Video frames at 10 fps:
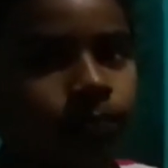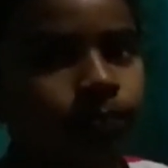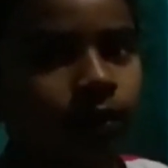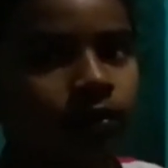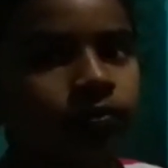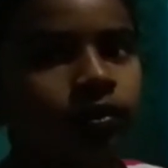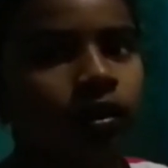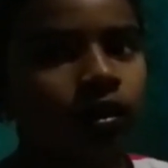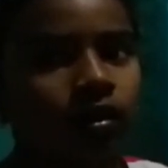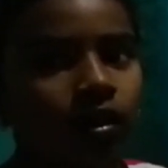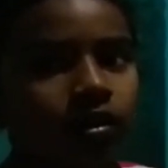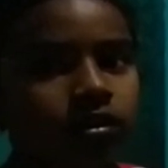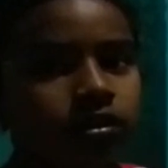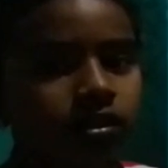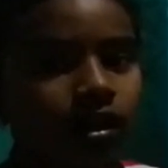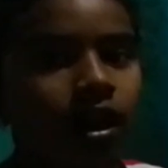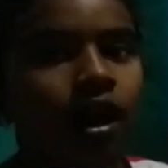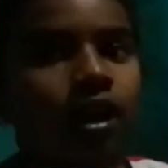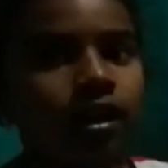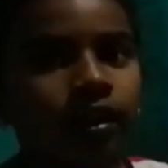of rocks,
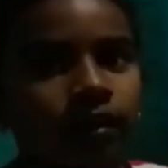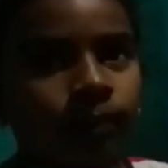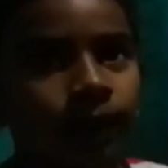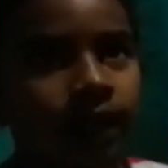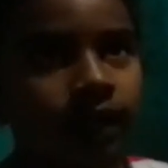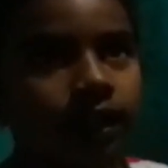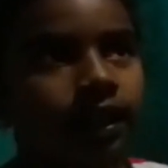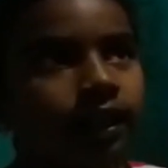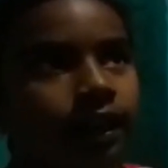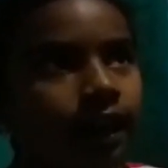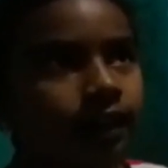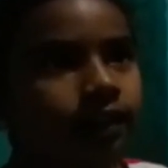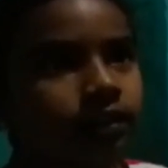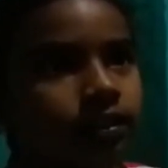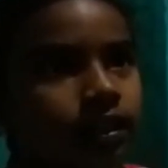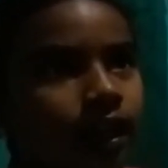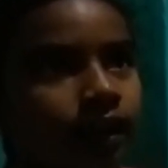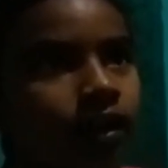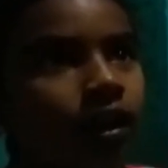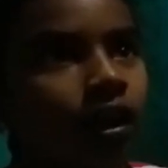mainly granites and